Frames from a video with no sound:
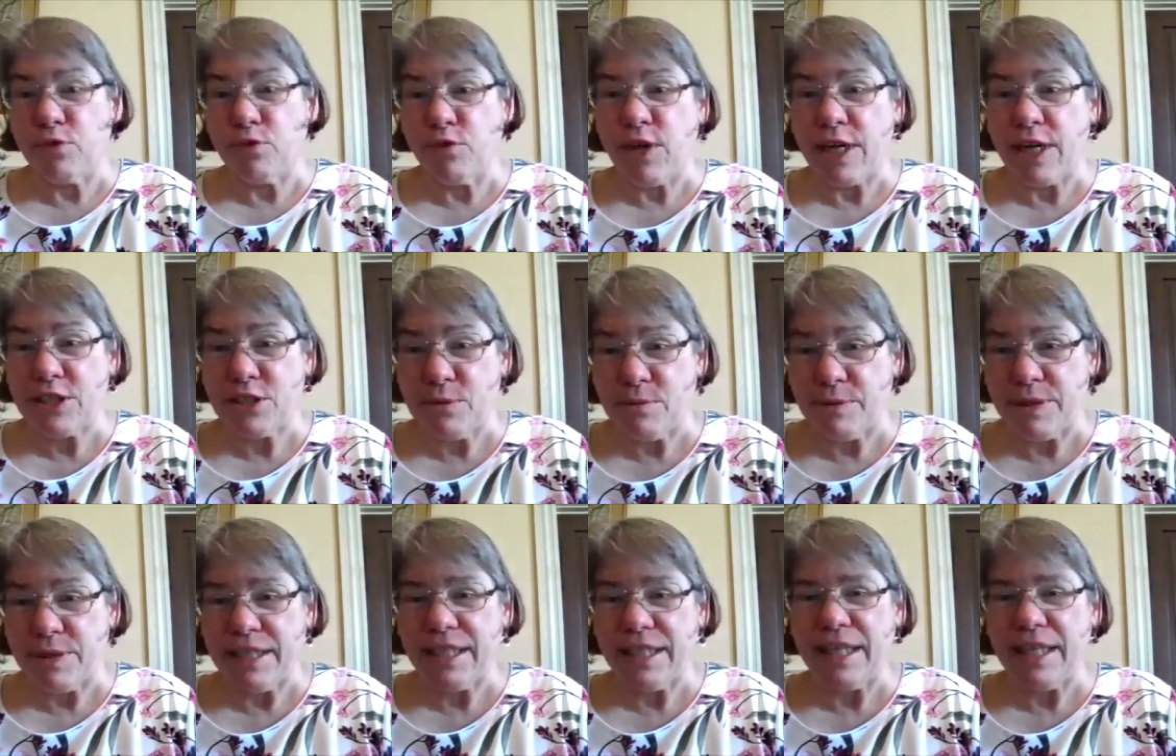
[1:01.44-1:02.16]

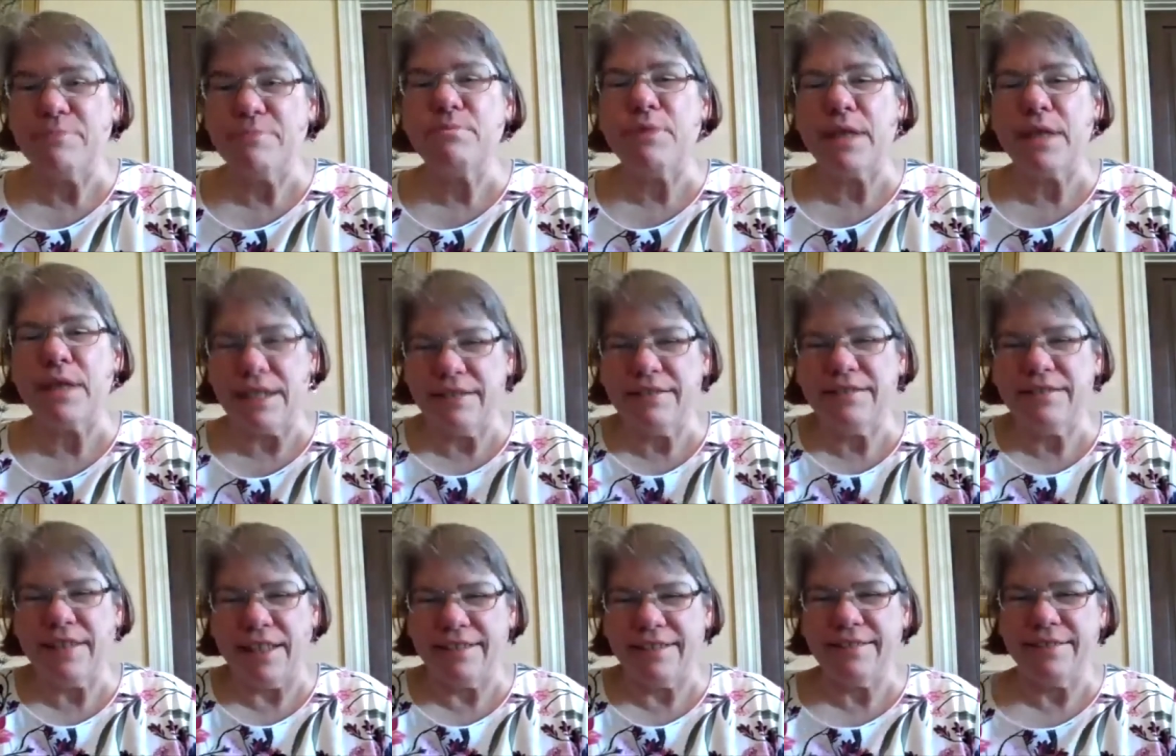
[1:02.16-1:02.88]
freshmen then, but
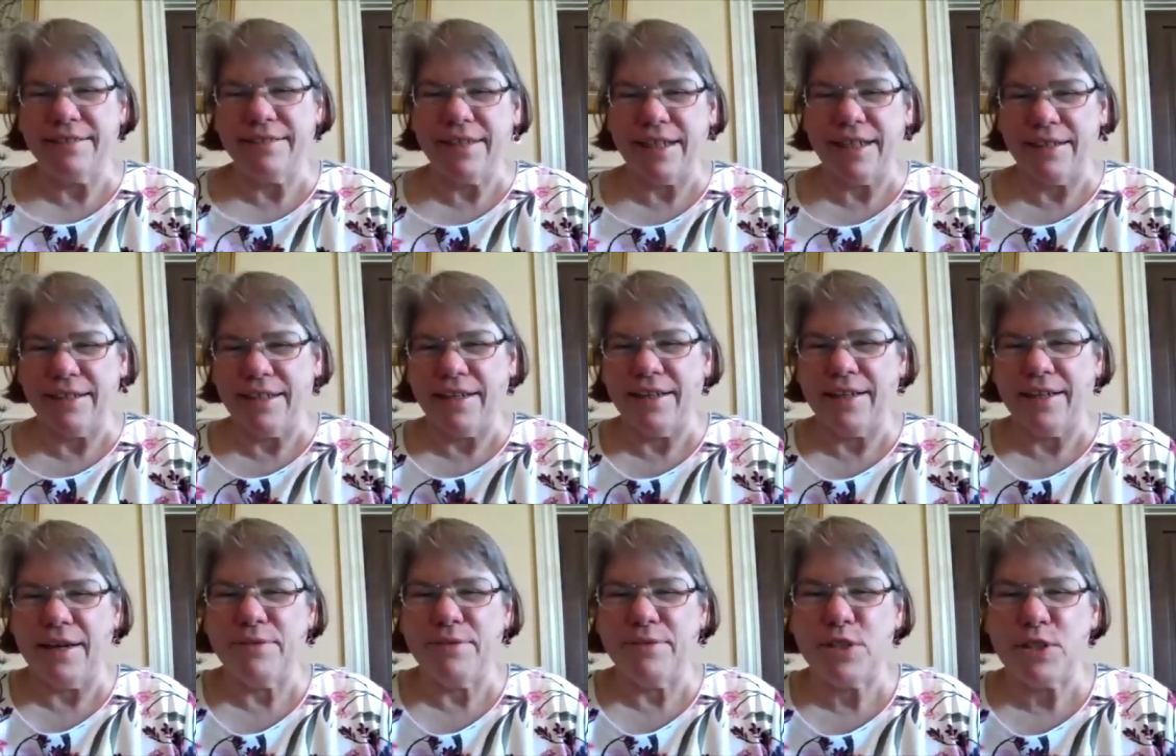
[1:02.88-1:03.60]

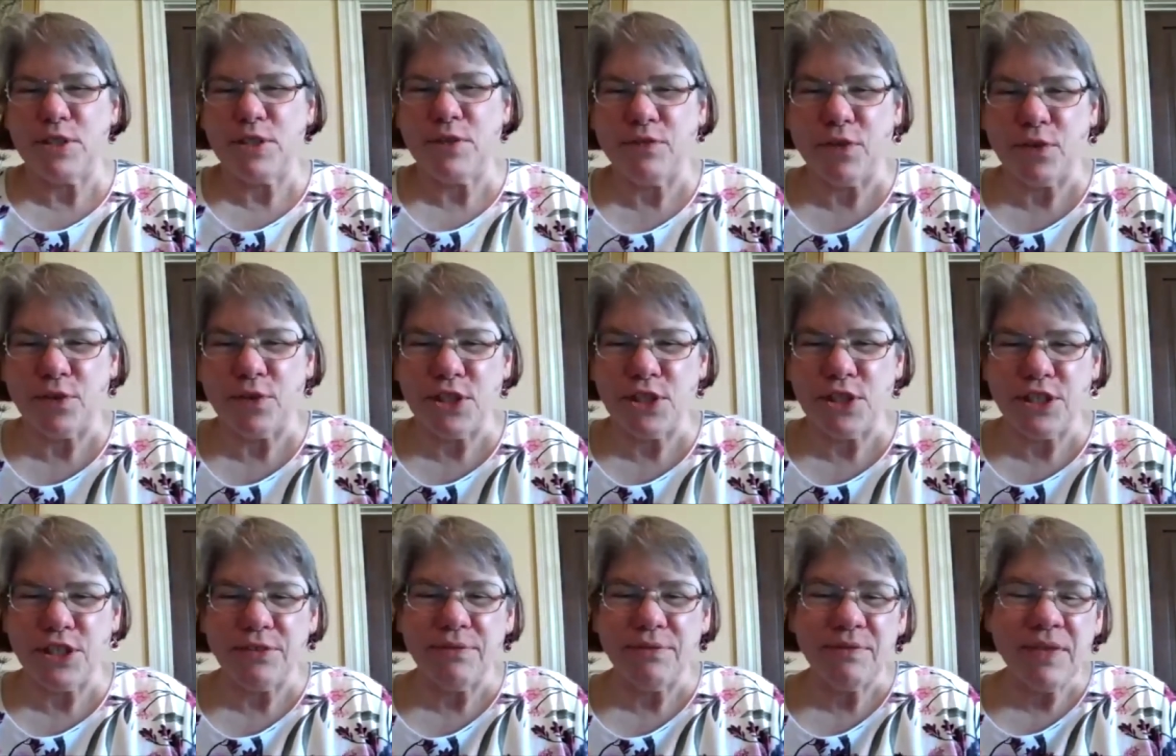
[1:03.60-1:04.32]
I was a
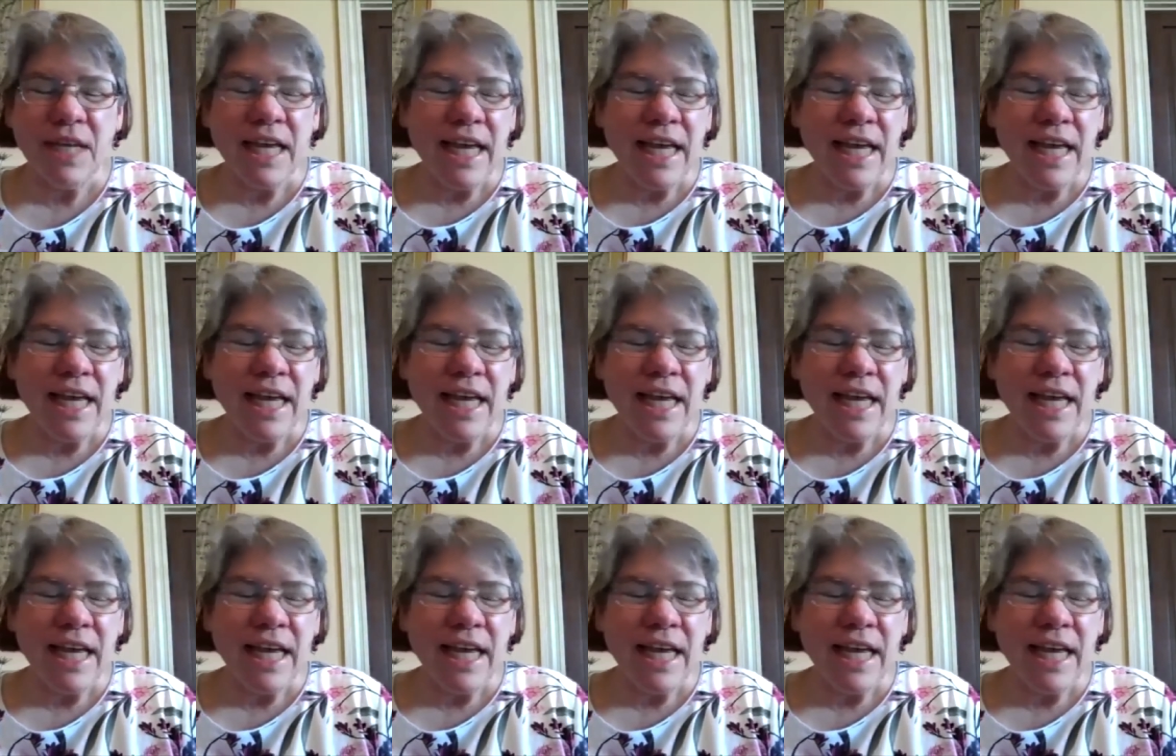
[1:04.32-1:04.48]
first year.